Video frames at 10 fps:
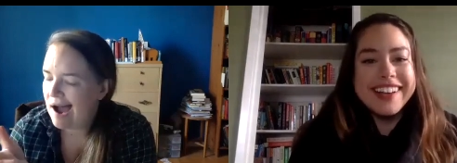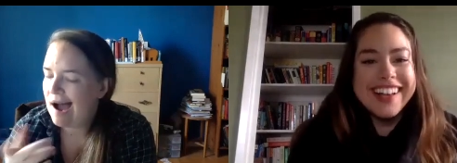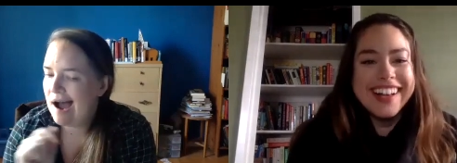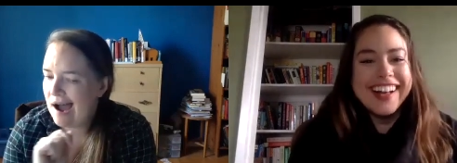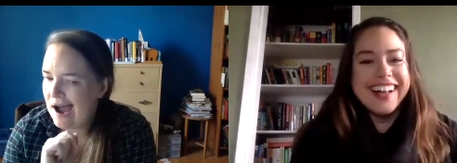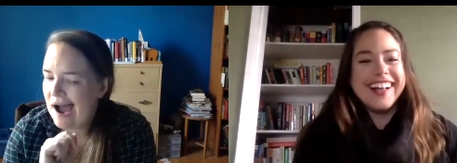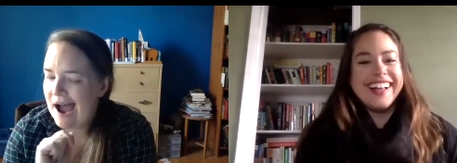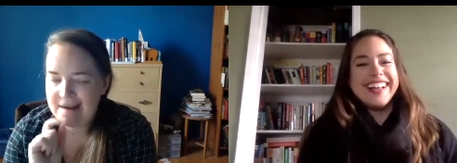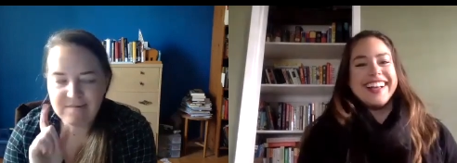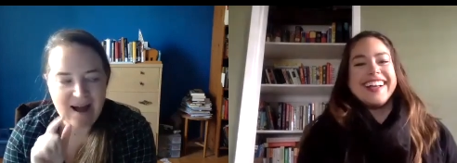
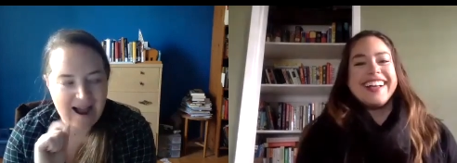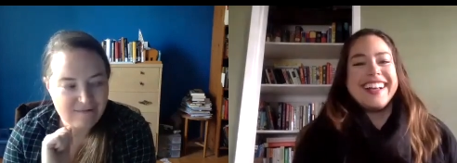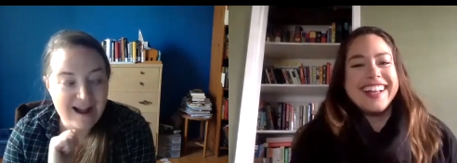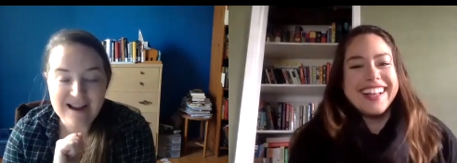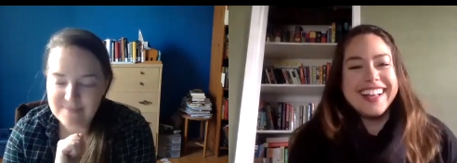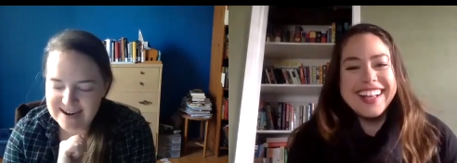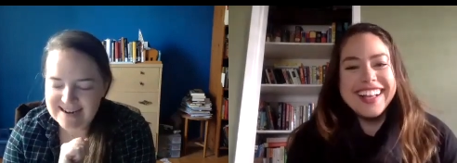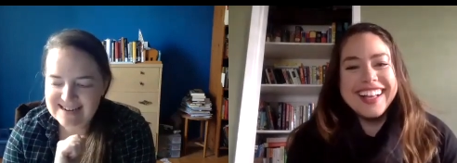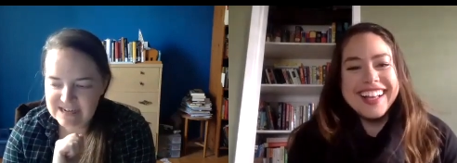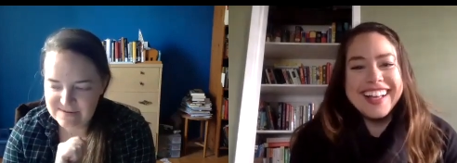Speaker 1: I, I,
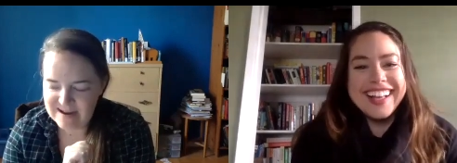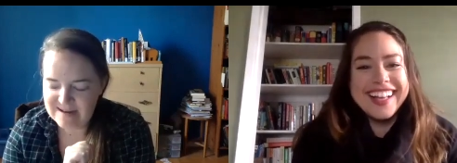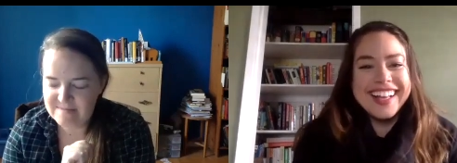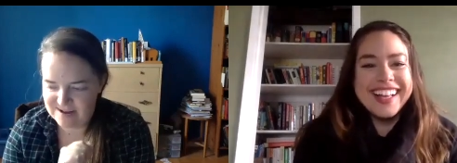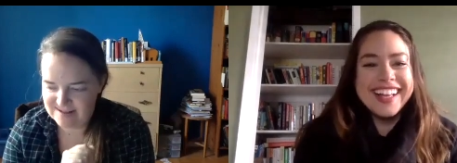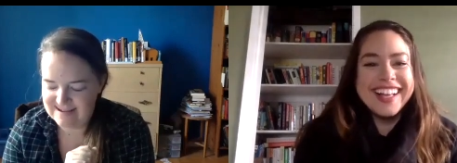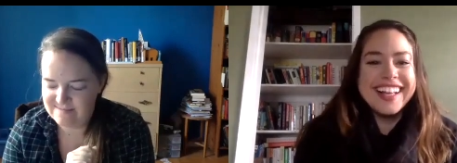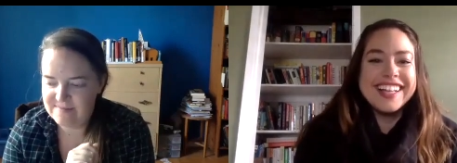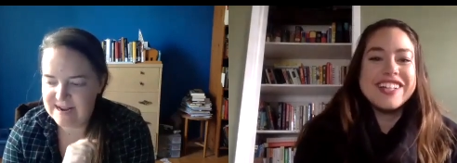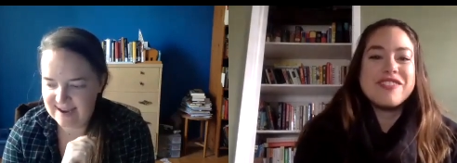recommended it to my book
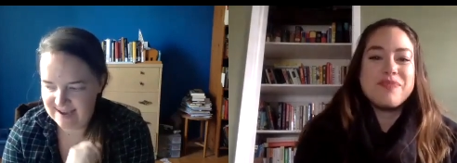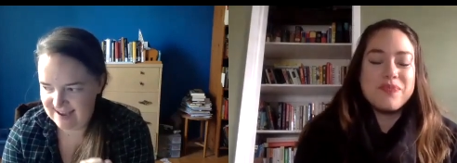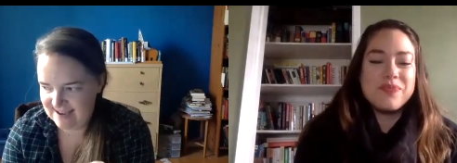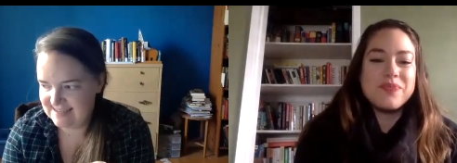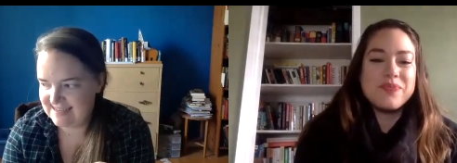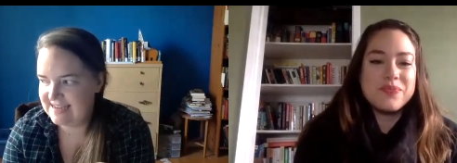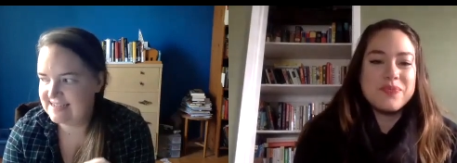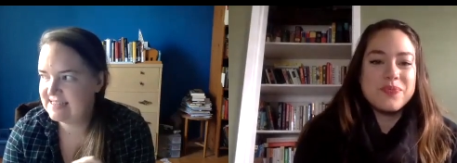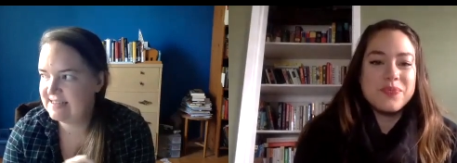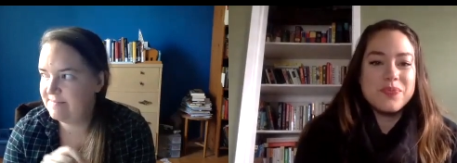club because
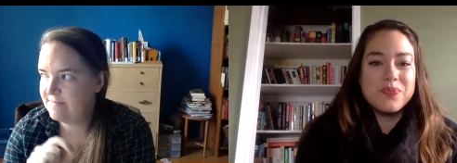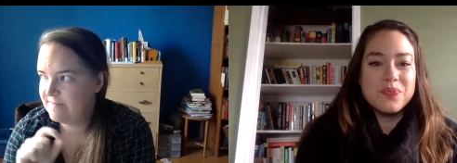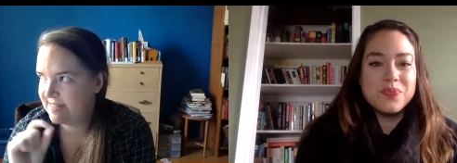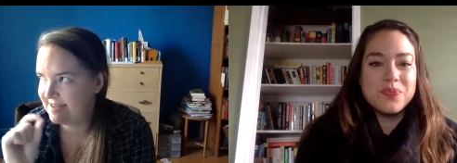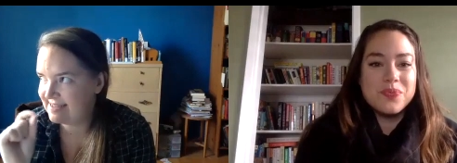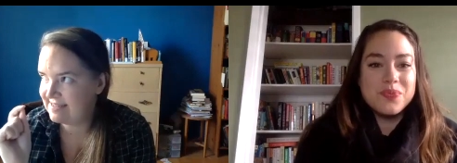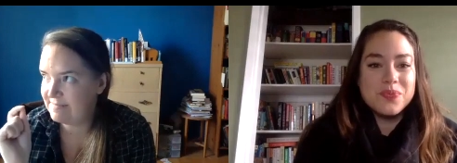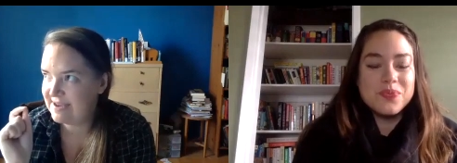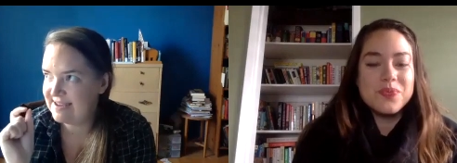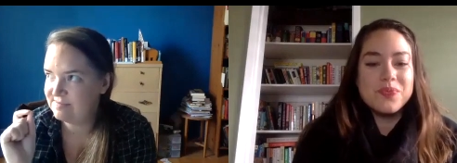it's the it's the
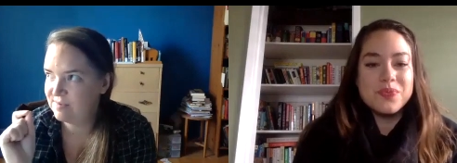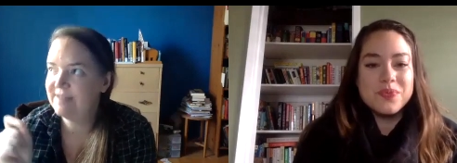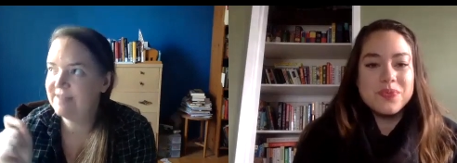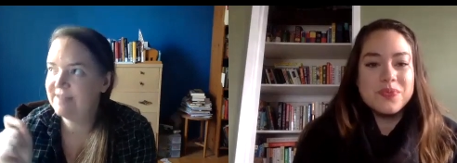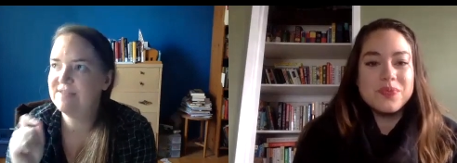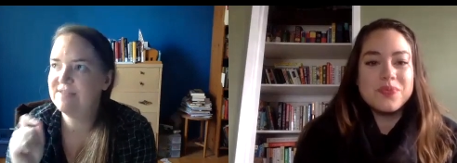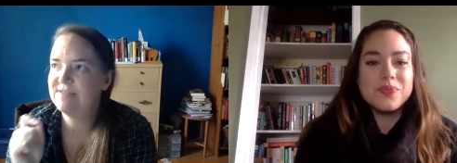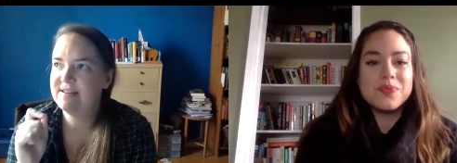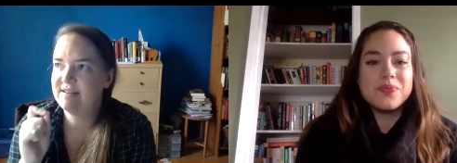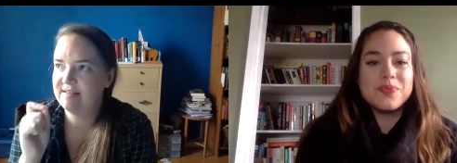piece one of
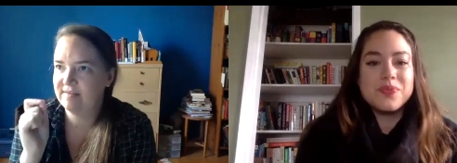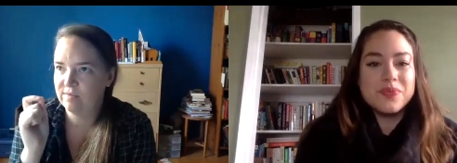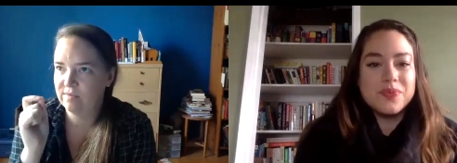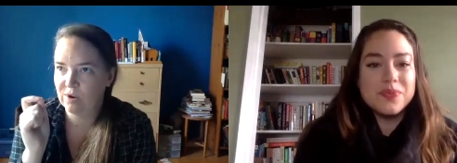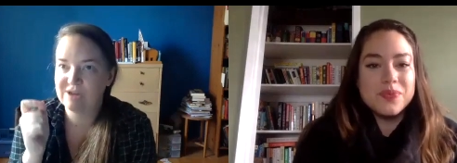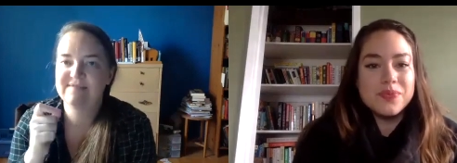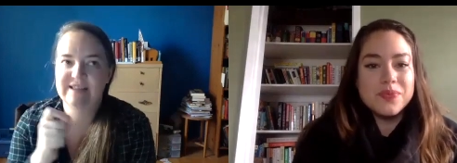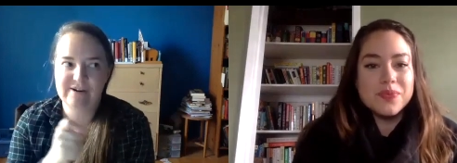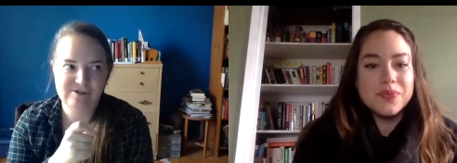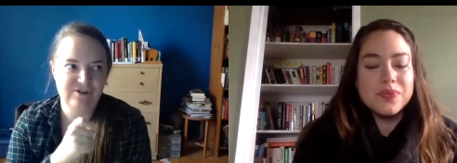the works of
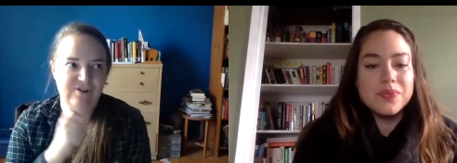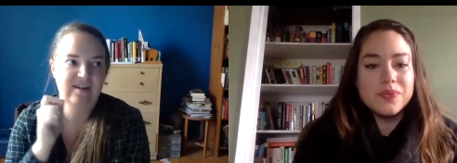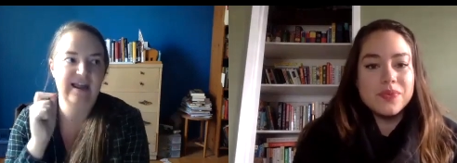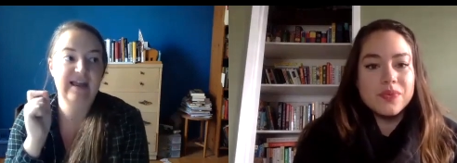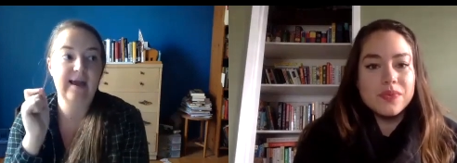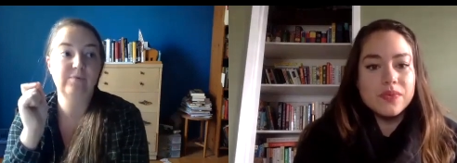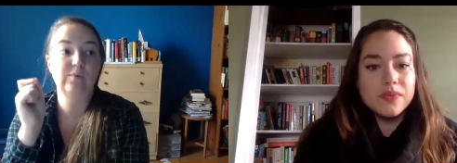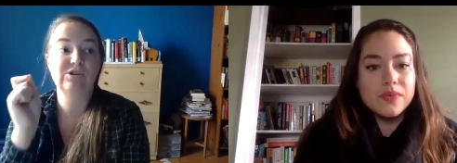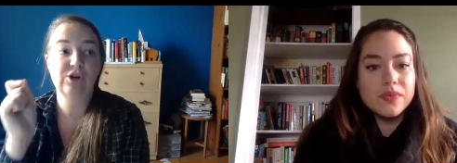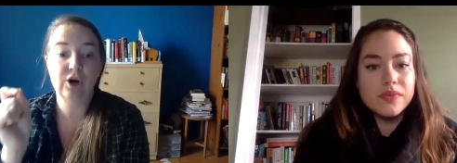literature that i kept
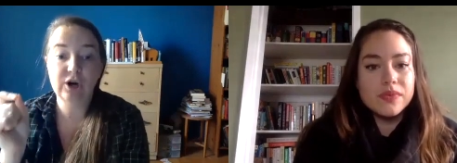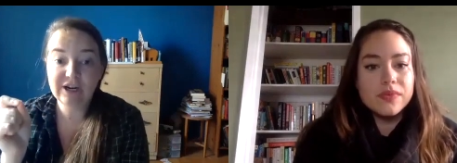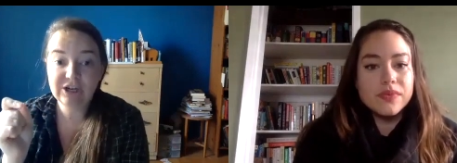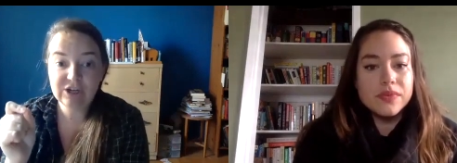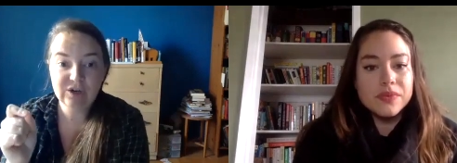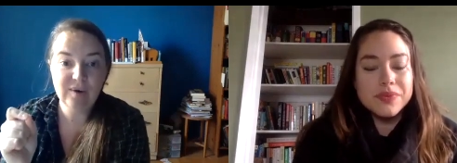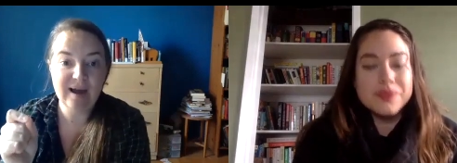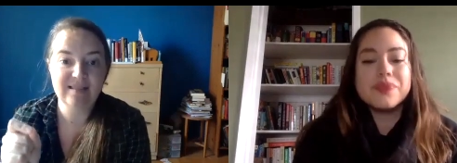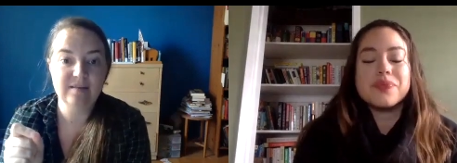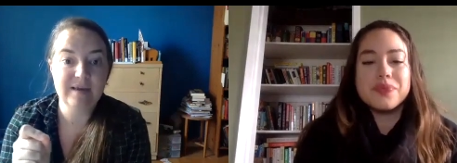returning to
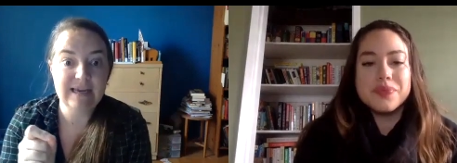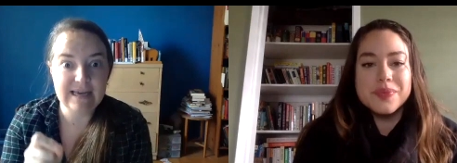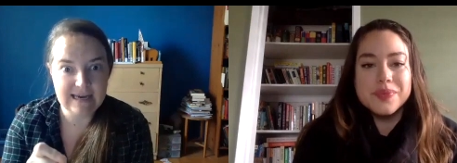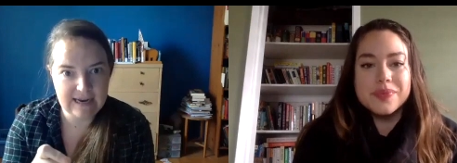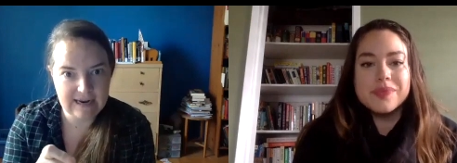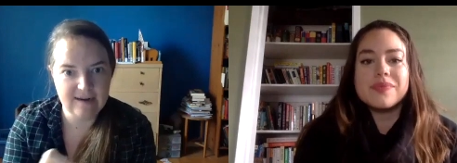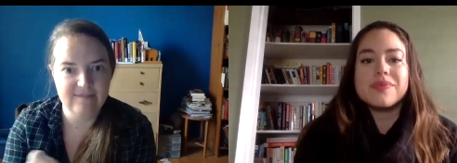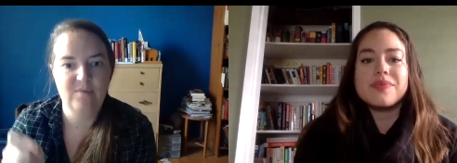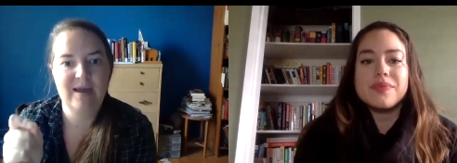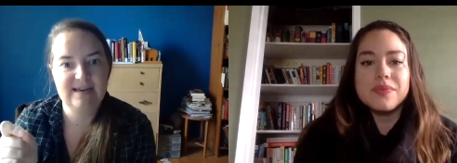at the beginning of
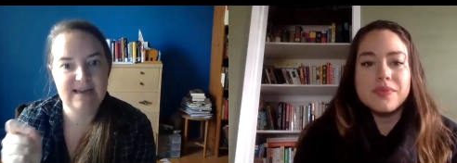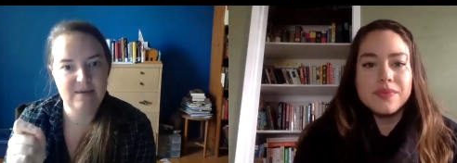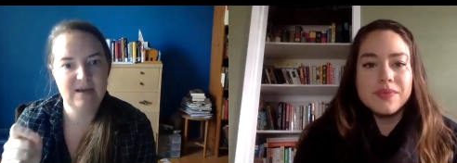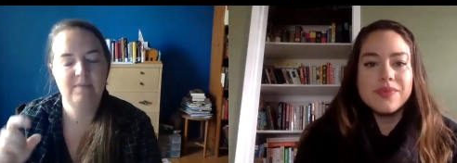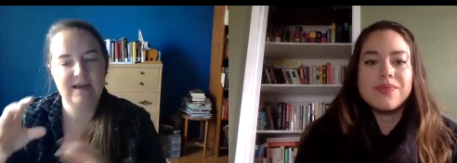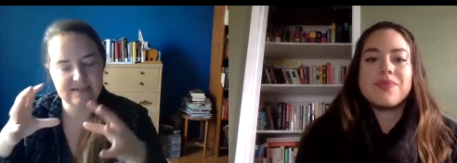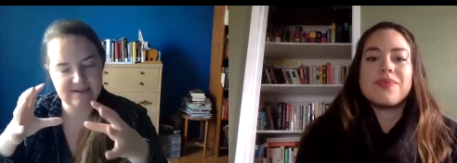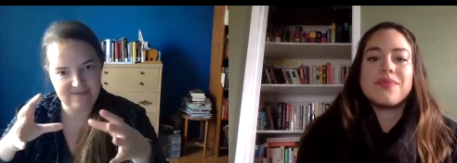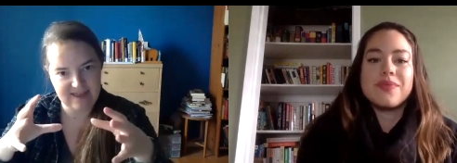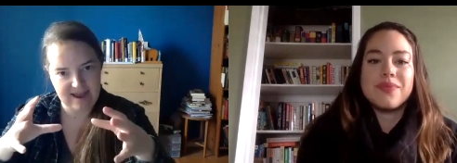the pandemic because
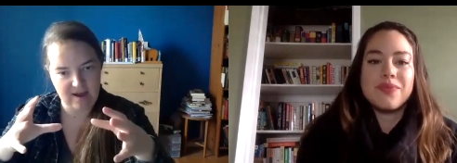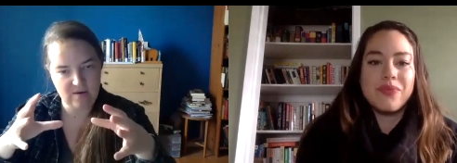of that